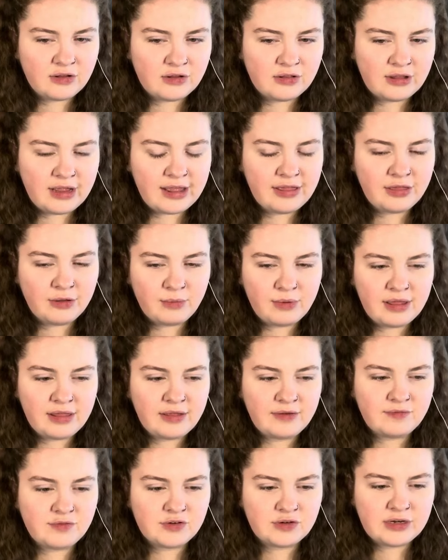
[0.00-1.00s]
Like the way
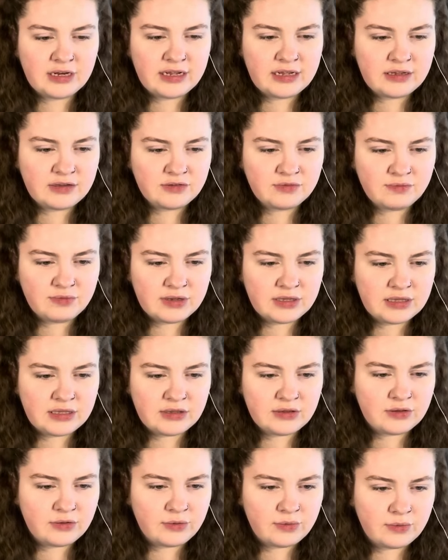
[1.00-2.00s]
they've done it is really
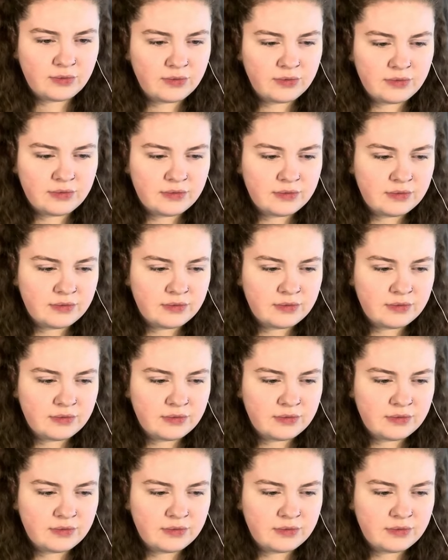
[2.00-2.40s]
cool.